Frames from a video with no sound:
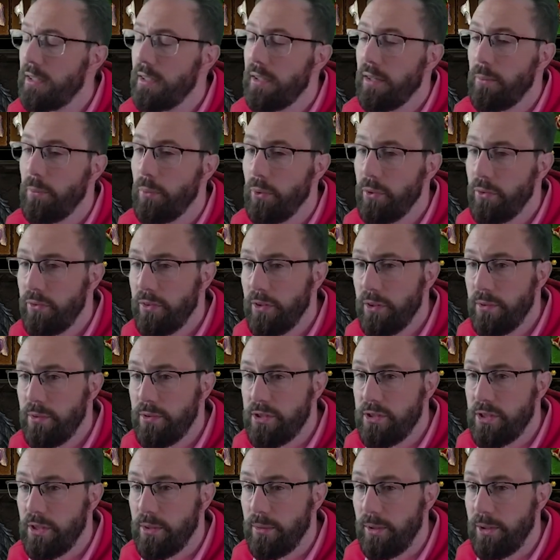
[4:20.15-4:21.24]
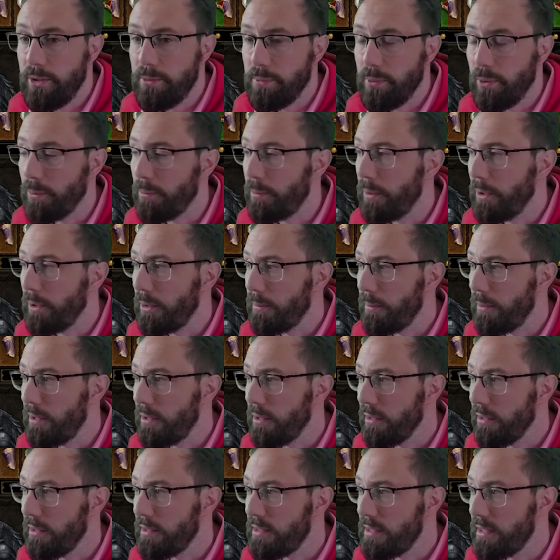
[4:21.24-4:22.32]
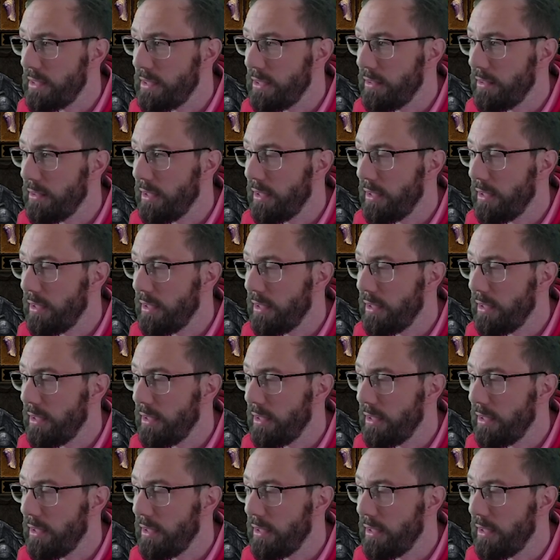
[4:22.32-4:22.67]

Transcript: One of those two is probably going to be the ideal,